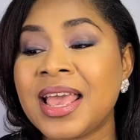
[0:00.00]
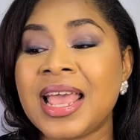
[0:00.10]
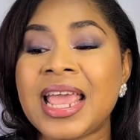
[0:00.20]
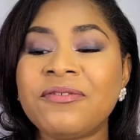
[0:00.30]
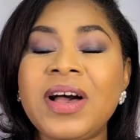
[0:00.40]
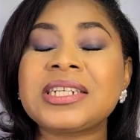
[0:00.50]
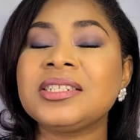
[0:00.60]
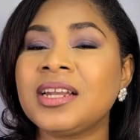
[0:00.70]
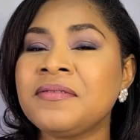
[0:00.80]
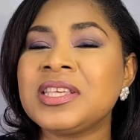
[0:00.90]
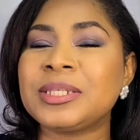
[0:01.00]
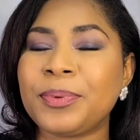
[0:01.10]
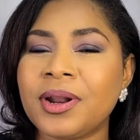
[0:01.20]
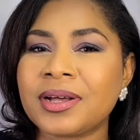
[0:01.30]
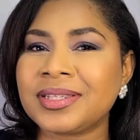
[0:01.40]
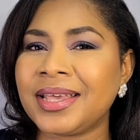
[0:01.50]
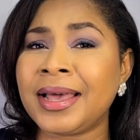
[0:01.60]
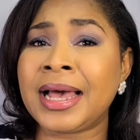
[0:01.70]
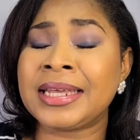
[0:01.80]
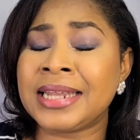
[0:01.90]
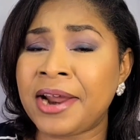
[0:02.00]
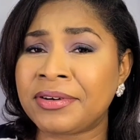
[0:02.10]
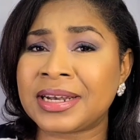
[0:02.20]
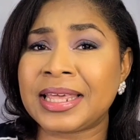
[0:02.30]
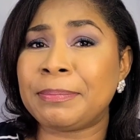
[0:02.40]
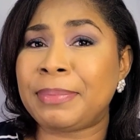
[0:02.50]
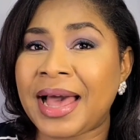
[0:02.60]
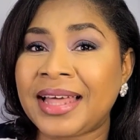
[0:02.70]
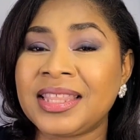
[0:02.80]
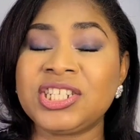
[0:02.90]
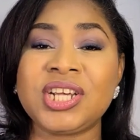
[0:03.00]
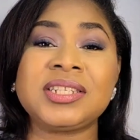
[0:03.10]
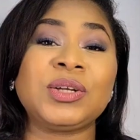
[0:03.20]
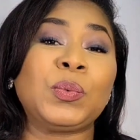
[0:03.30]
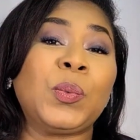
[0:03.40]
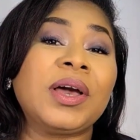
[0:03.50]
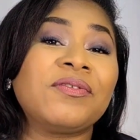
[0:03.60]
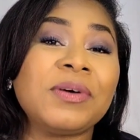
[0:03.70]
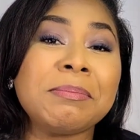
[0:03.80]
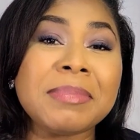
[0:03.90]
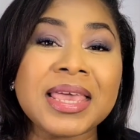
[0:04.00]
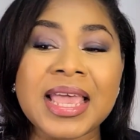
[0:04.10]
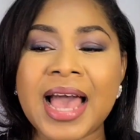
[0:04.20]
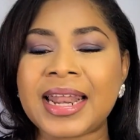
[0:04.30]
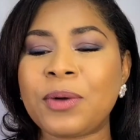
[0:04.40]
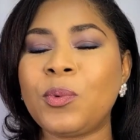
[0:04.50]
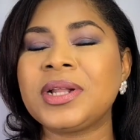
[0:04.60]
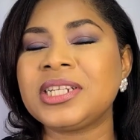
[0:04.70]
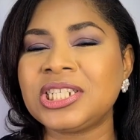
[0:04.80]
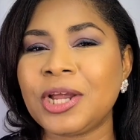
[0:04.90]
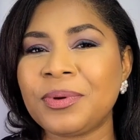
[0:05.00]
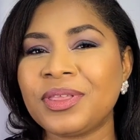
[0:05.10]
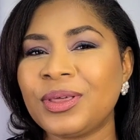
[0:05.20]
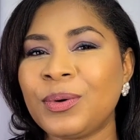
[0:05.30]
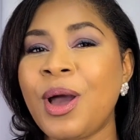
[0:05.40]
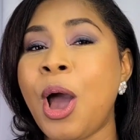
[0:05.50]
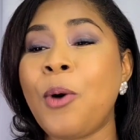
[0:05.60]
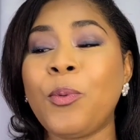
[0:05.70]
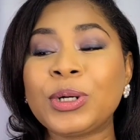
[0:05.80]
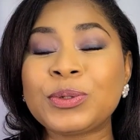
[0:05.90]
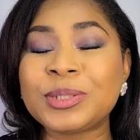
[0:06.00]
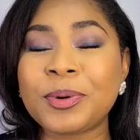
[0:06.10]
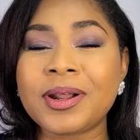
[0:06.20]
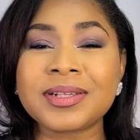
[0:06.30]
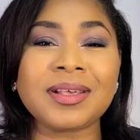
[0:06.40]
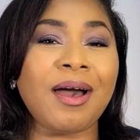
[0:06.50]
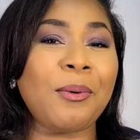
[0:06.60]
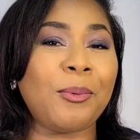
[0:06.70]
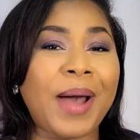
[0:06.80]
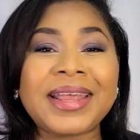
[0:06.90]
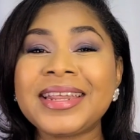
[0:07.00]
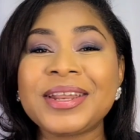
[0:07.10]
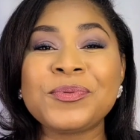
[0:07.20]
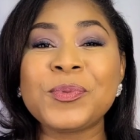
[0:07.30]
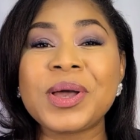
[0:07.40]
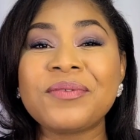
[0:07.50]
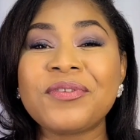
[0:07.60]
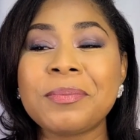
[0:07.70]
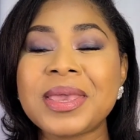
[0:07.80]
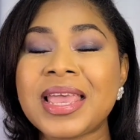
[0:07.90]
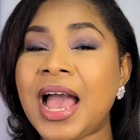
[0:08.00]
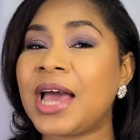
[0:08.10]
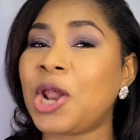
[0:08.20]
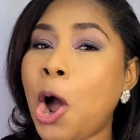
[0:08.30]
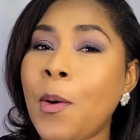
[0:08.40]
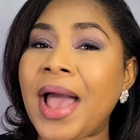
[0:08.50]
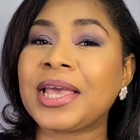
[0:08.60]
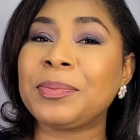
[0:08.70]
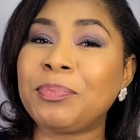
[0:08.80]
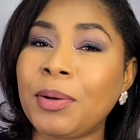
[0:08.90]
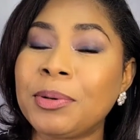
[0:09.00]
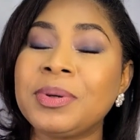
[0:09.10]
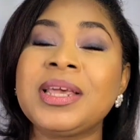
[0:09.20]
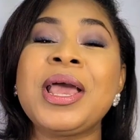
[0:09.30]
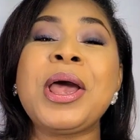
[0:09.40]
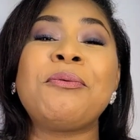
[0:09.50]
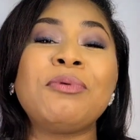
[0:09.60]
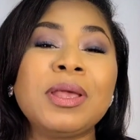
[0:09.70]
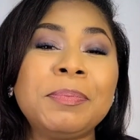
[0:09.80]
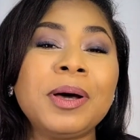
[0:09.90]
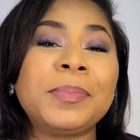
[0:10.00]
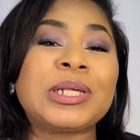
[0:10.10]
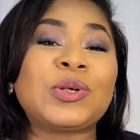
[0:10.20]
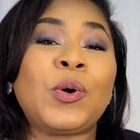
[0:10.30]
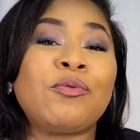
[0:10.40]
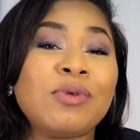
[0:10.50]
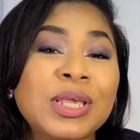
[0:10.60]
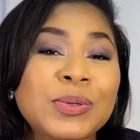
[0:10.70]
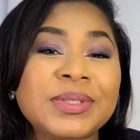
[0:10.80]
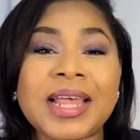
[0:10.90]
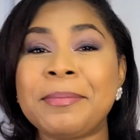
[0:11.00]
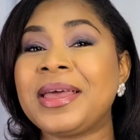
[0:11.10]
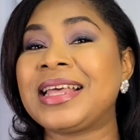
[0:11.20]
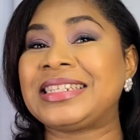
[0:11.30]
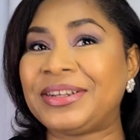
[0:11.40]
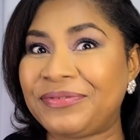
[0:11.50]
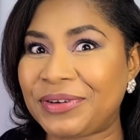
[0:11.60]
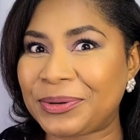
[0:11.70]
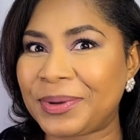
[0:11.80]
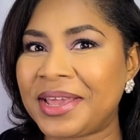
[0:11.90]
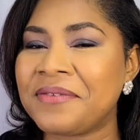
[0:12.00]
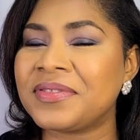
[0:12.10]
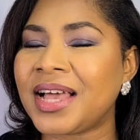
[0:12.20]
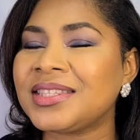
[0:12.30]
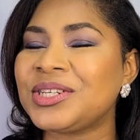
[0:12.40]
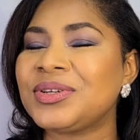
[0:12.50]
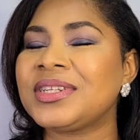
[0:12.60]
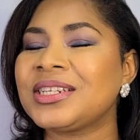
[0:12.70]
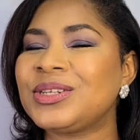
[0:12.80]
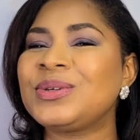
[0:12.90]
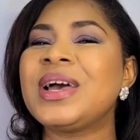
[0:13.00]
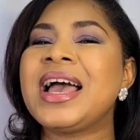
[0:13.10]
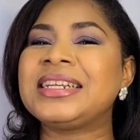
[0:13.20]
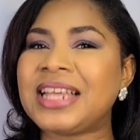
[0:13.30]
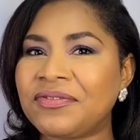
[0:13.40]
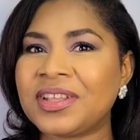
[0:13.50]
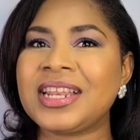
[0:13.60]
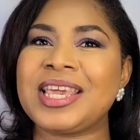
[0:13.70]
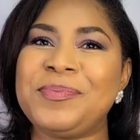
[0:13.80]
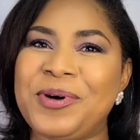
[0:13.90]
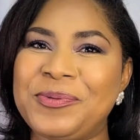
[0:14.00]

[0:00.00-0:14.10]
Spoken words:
In fact, none of these products here are inherently bad. They just didn't work for me, and I want to share with you what those products are, why they didn't work for me, and how I could probably repurpose or reuse them in a different way. If that's interesting to you, definitely keep on